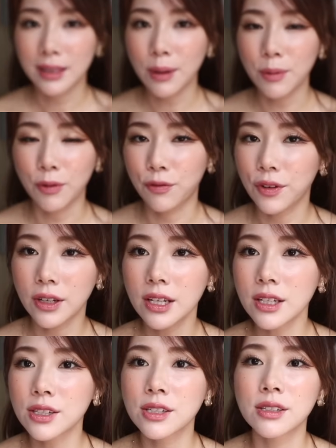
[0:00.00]
type of
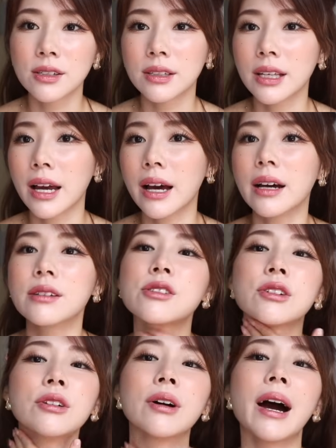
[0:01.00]
finish. Yeah,
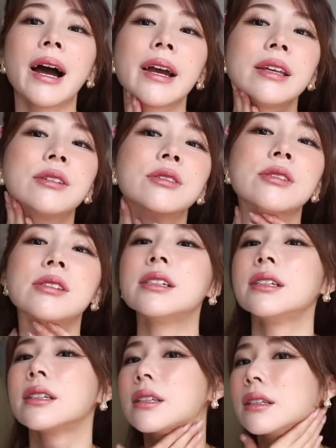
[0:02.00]
so I use
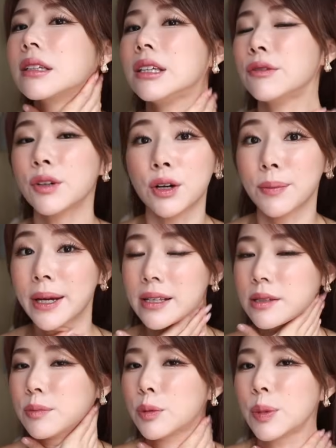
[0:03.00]
it even on my
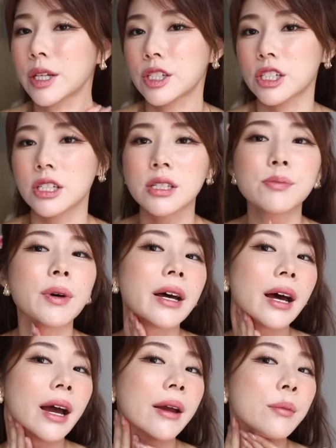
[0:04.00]
eczema patches,
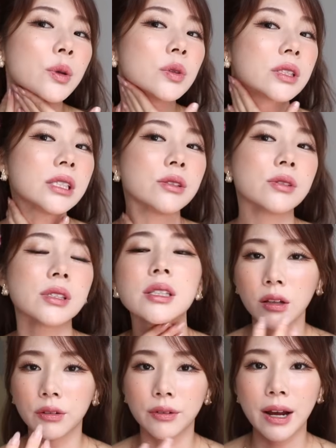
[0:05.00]
but I mostly use it
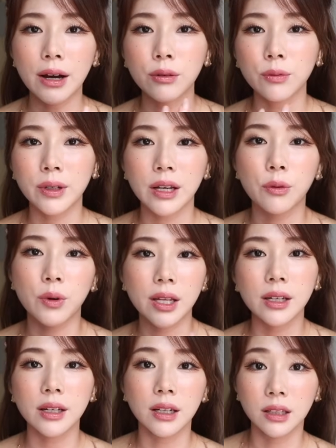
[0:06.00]
all around when I
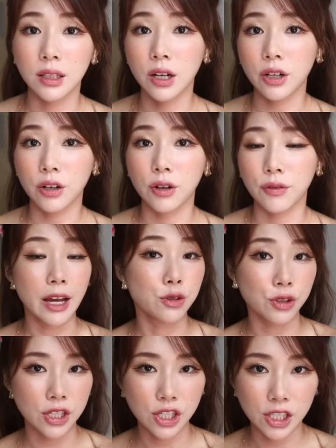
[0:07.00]
want a lot of
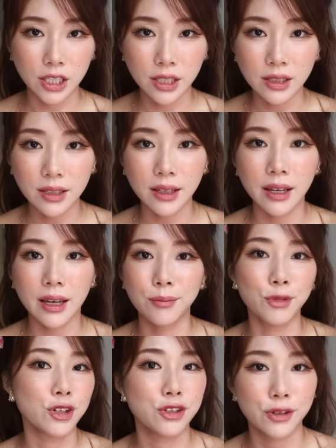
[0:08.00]
hydration
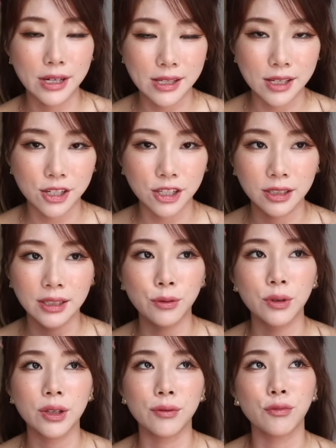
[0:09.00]
and moisturization.
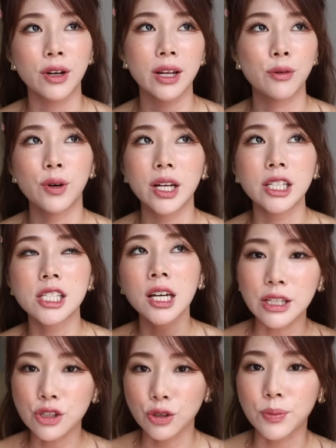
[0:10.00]
When I want
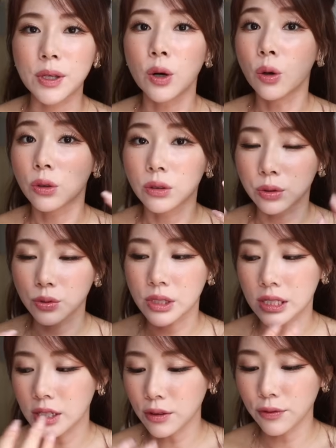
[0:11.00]
things to be
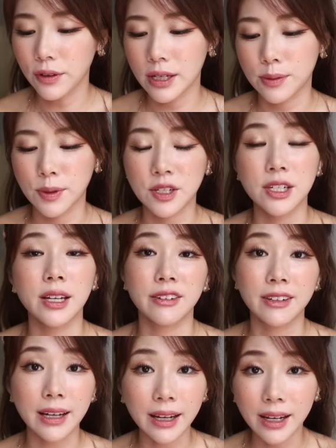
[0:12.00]
occlusive, especially at
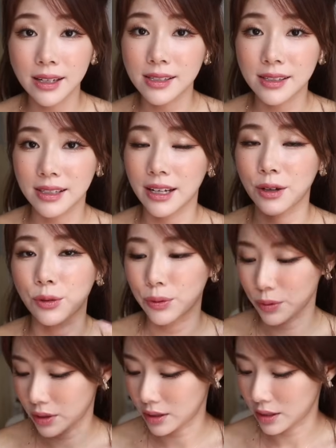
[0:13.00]
night, then I go in with